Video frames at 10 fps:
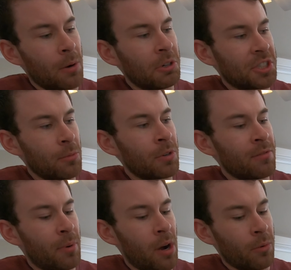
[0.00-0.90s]
wouldn't
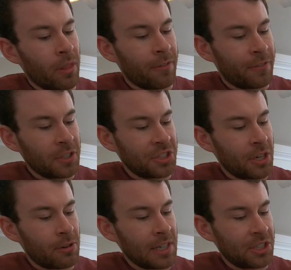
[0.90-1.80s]
have bought one of the first
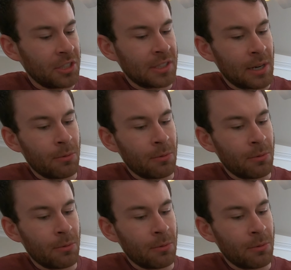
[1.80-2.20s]
generations.